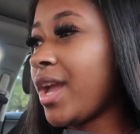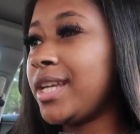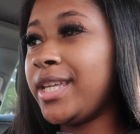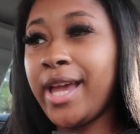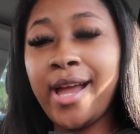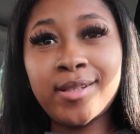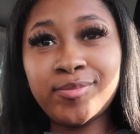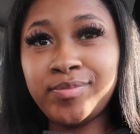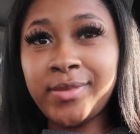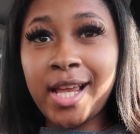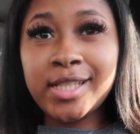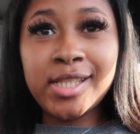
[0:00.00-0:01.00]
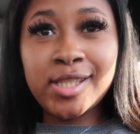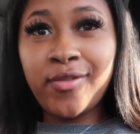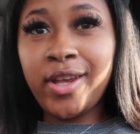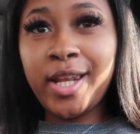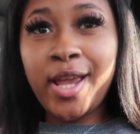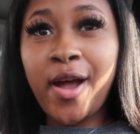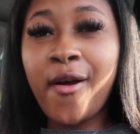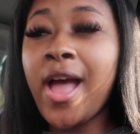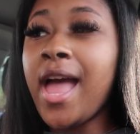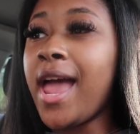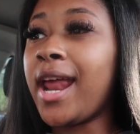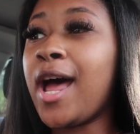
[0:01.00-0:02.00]
yeah, that's this video,
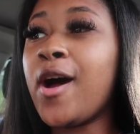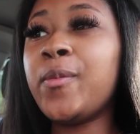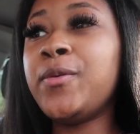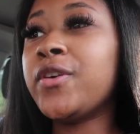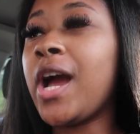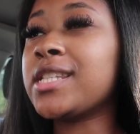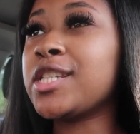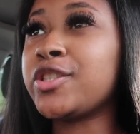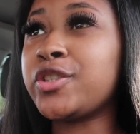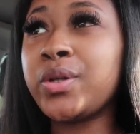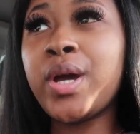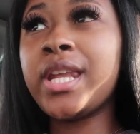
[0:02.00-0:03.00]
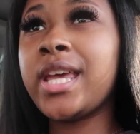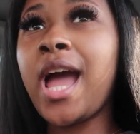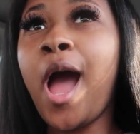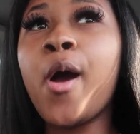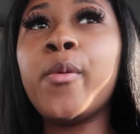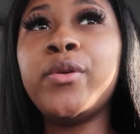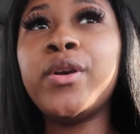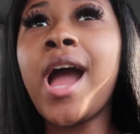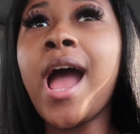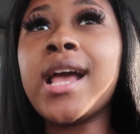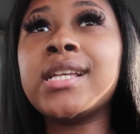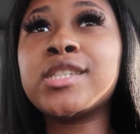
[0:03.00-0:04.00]
and I hope you guys enjoyed it. I hope you
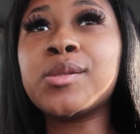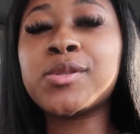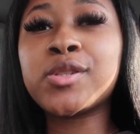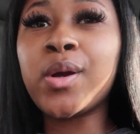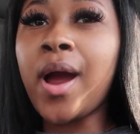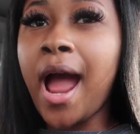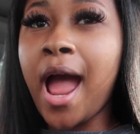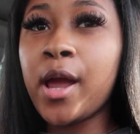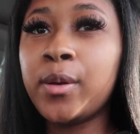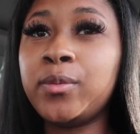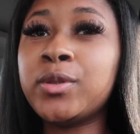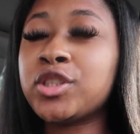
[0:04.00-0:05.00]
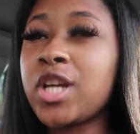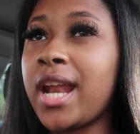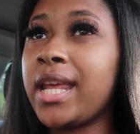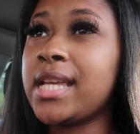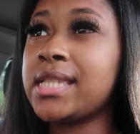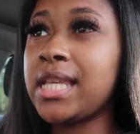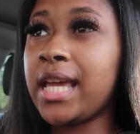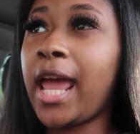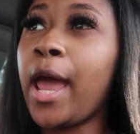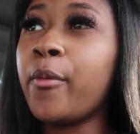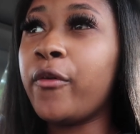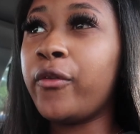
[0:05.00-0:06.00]
guys subscribe. We're trying to hit
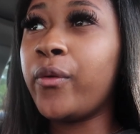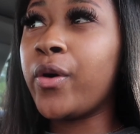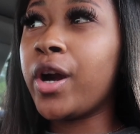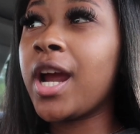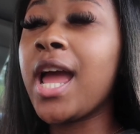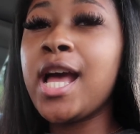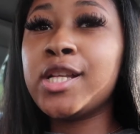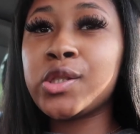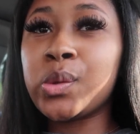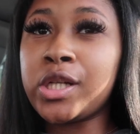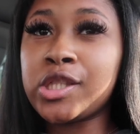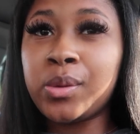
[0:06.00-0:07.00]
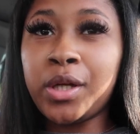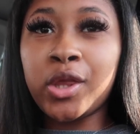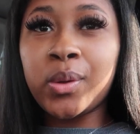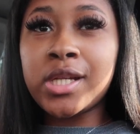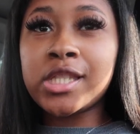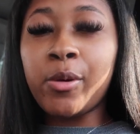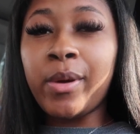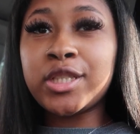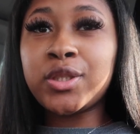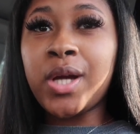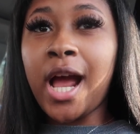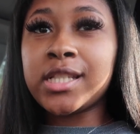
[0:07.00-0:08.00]
10K before 2023, so make
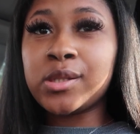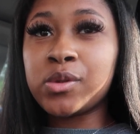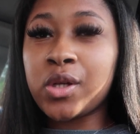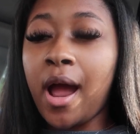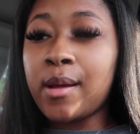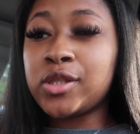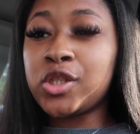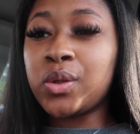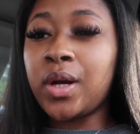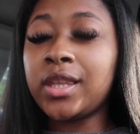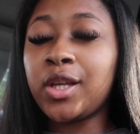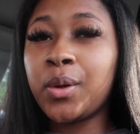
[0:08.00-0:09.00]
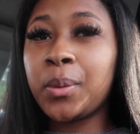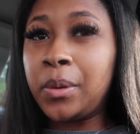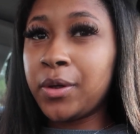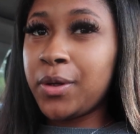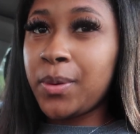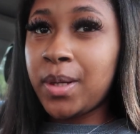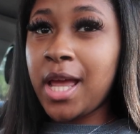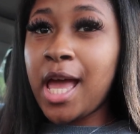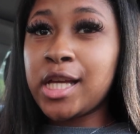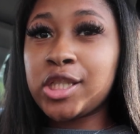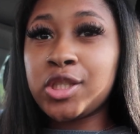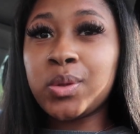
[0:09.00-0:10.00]
sure you guys subscribe to join the crew, to